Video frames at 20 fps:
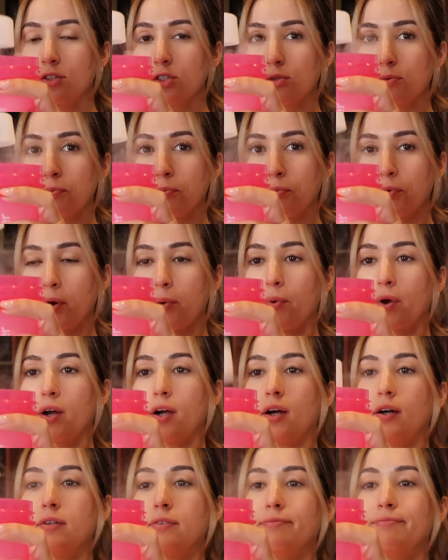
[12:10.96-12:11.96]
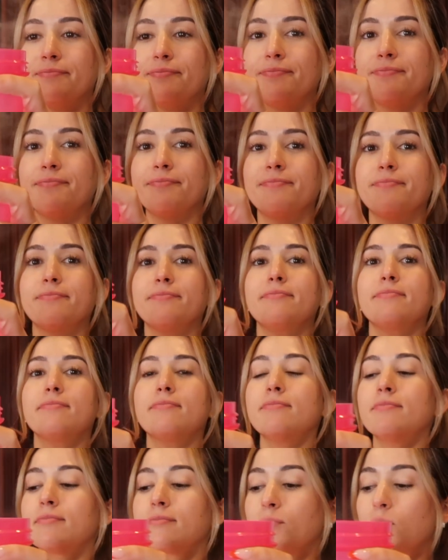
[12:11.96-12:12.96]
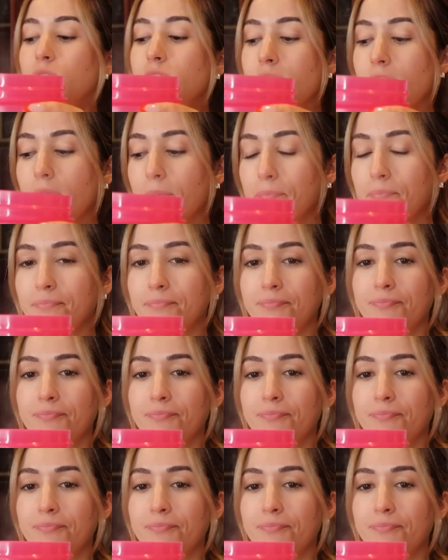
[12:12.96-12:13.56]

It's from pre-workout. Roll down.